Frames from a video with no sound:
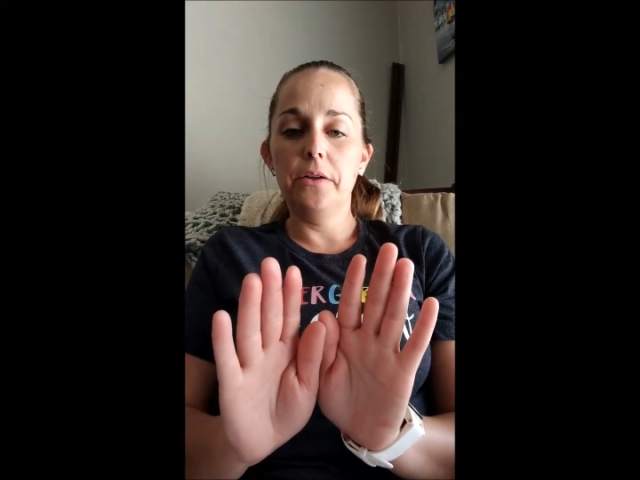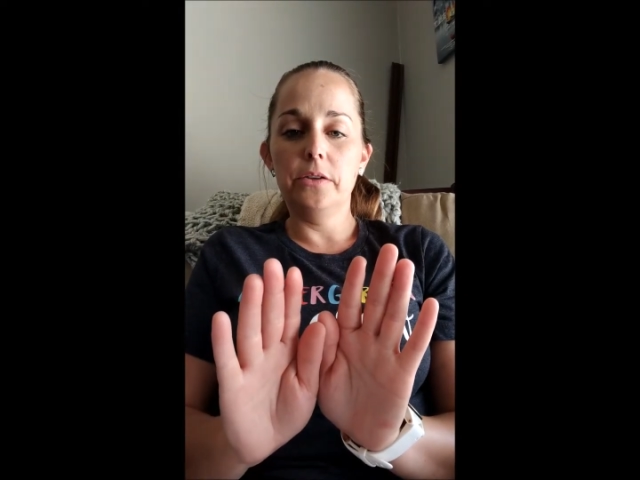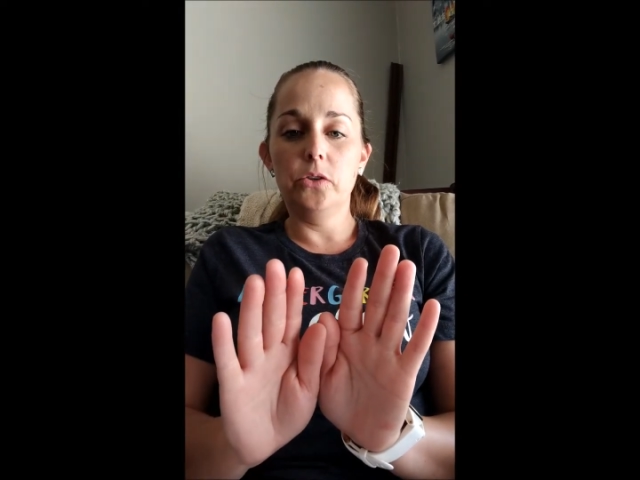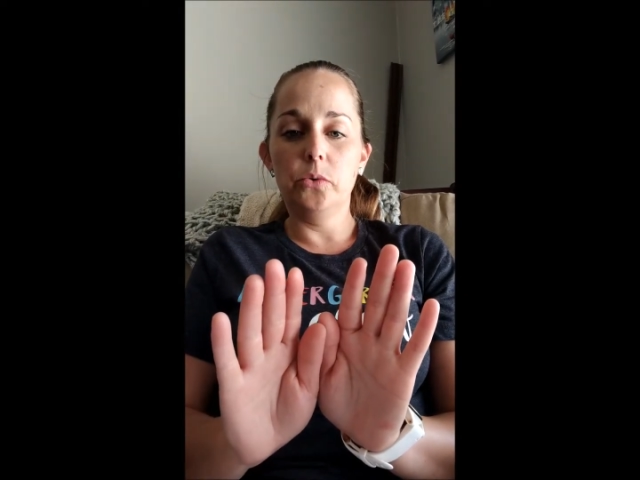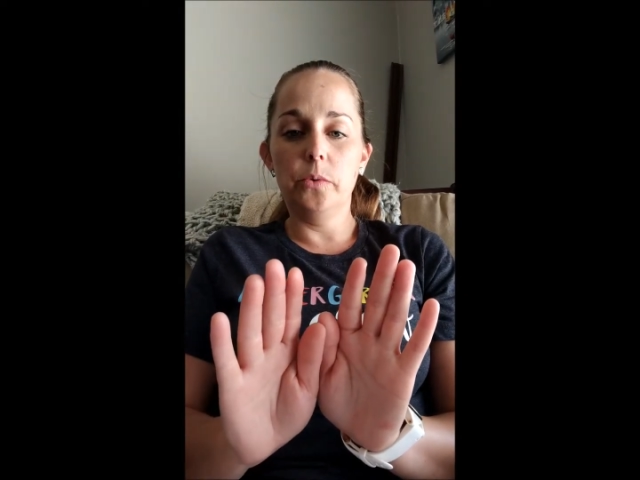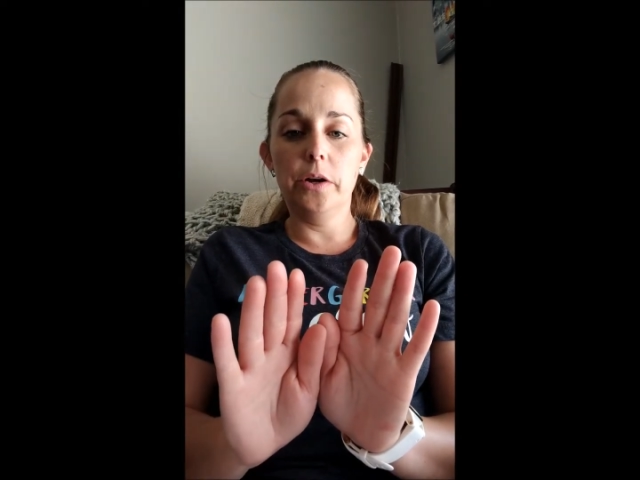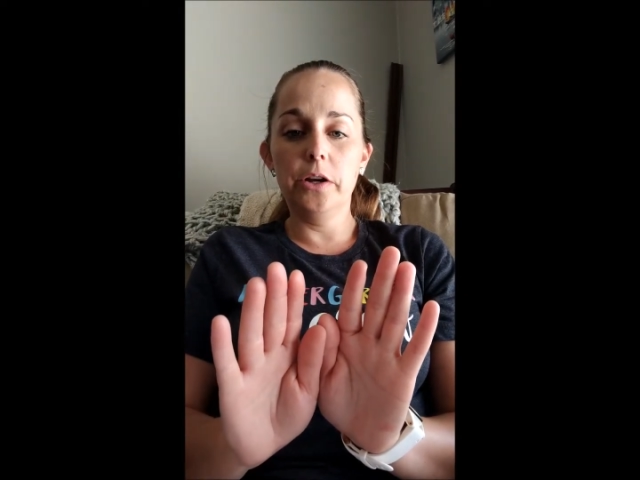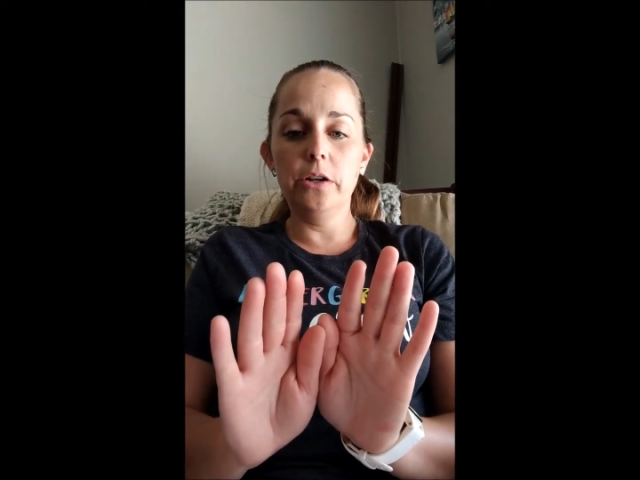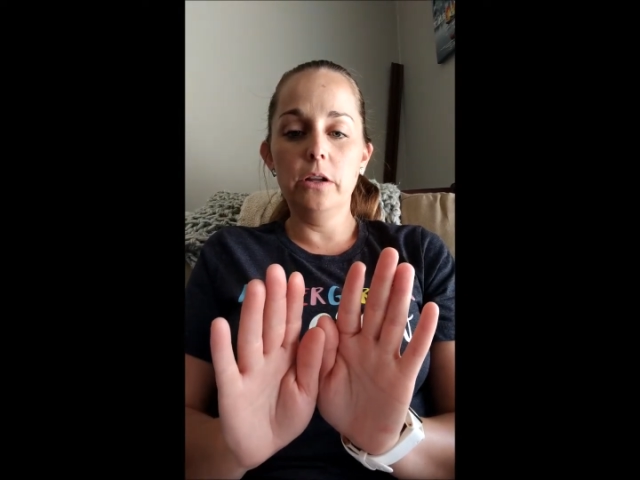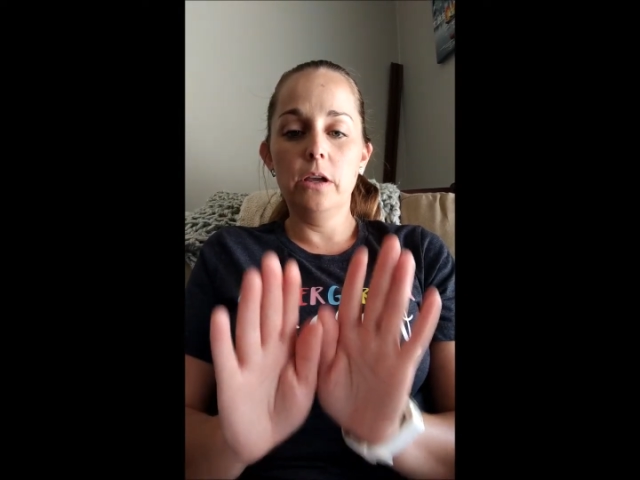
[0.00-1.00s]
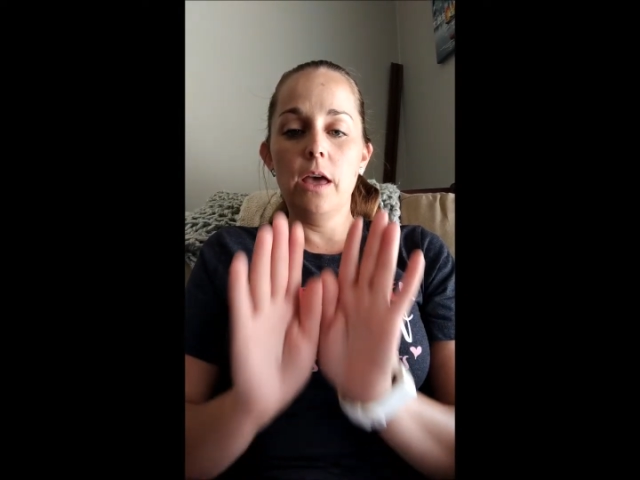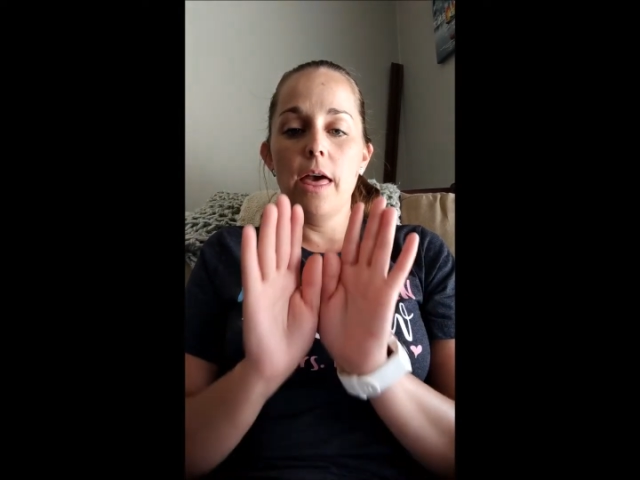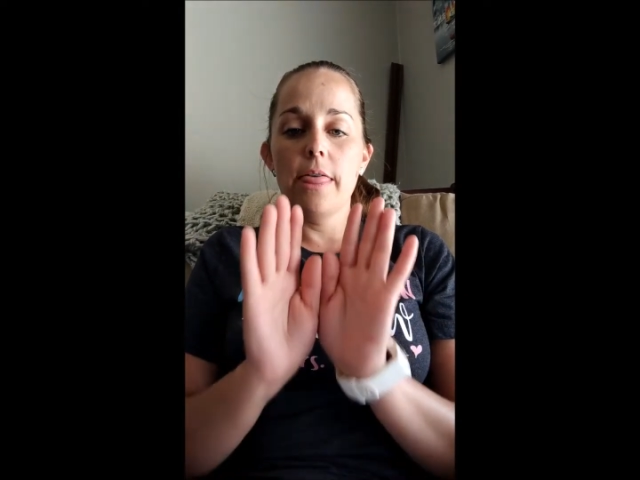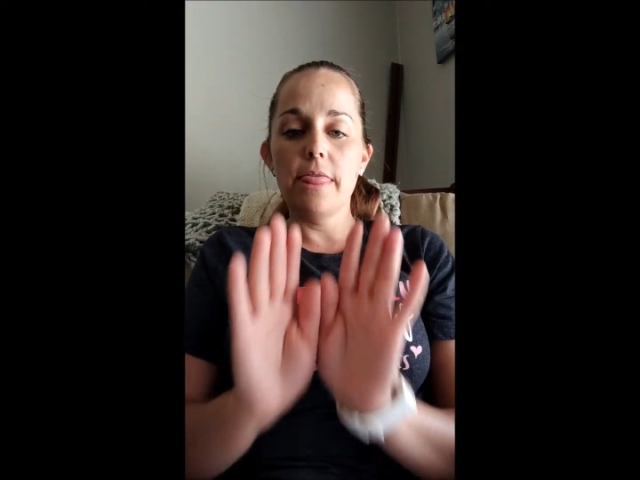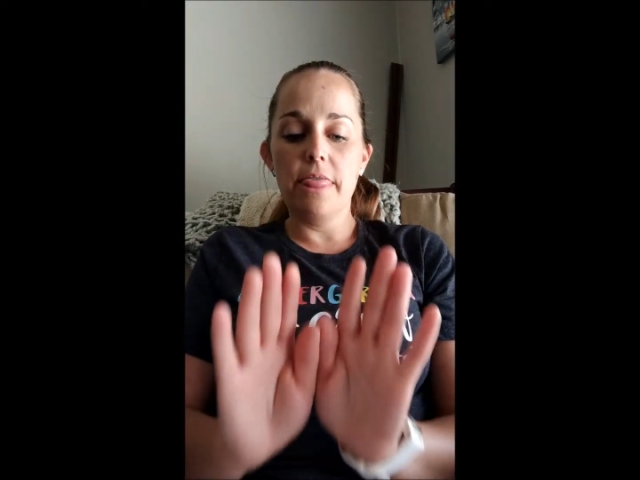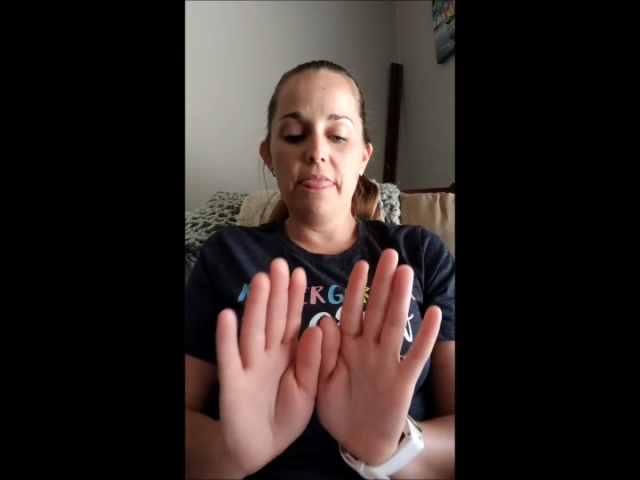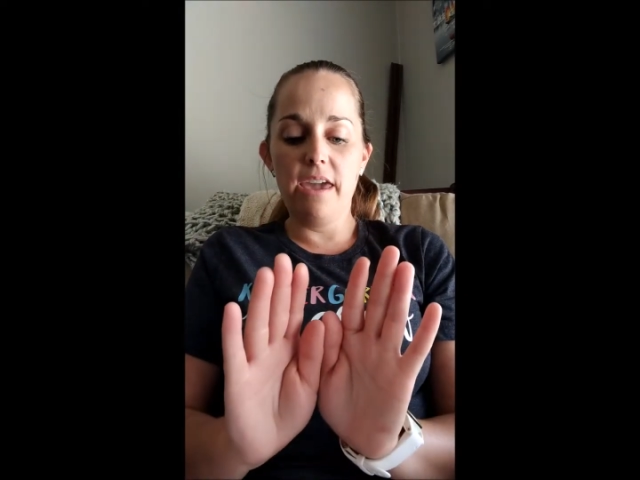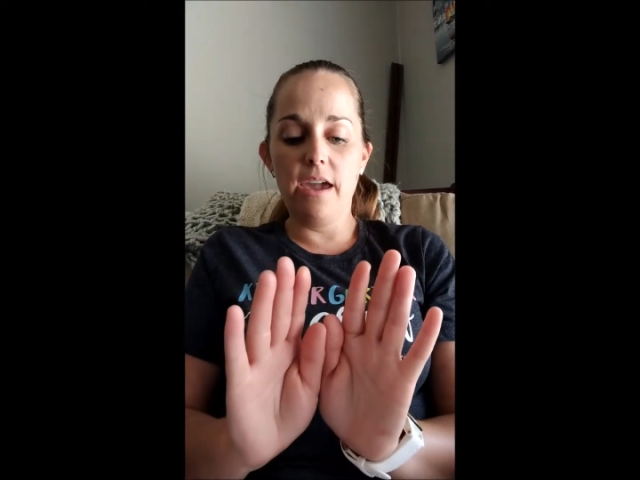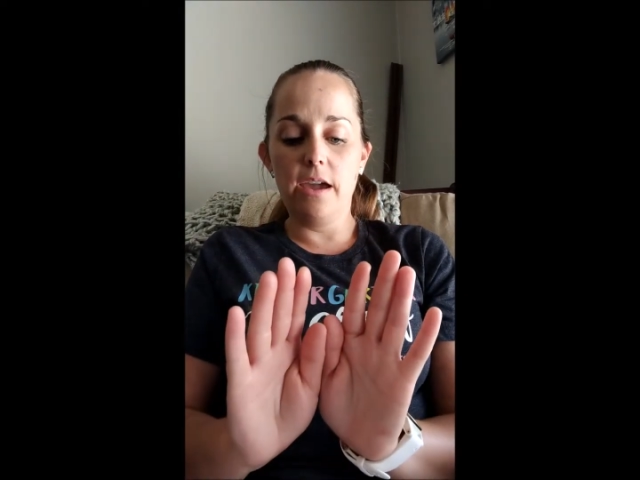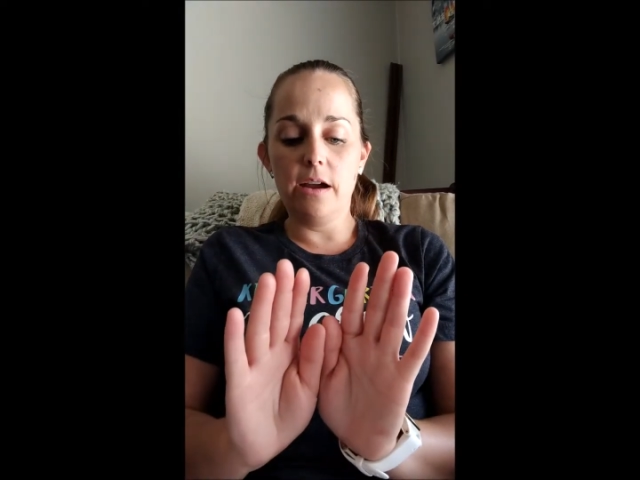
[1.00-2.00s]
New word,
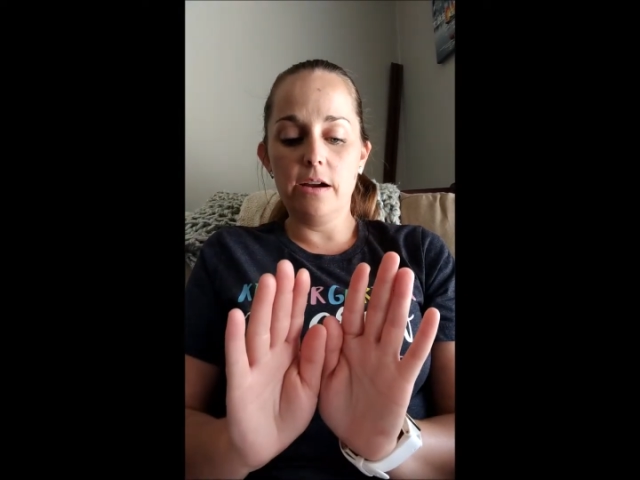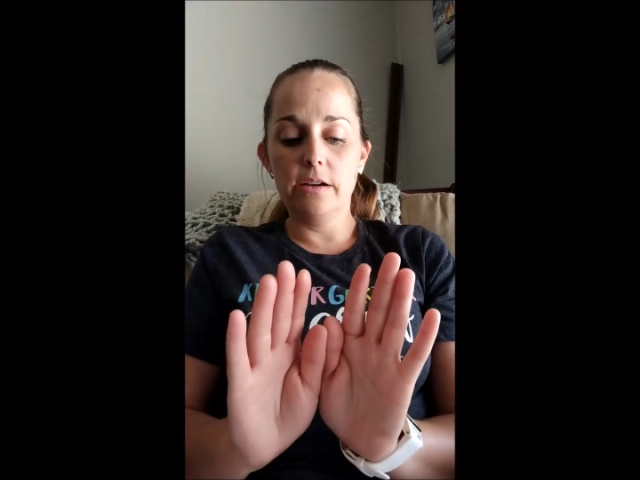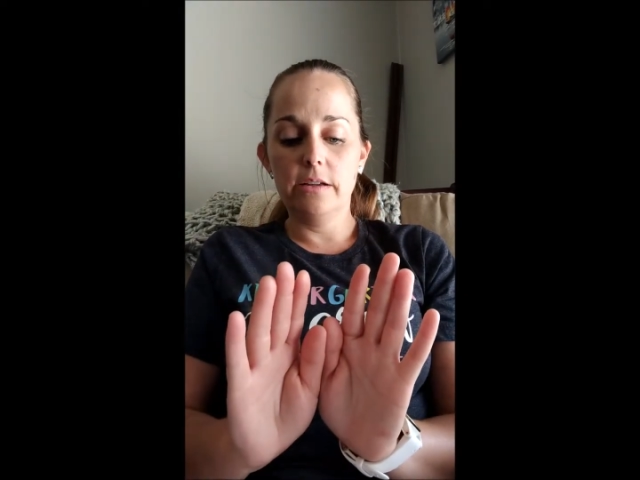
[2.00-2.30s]
there.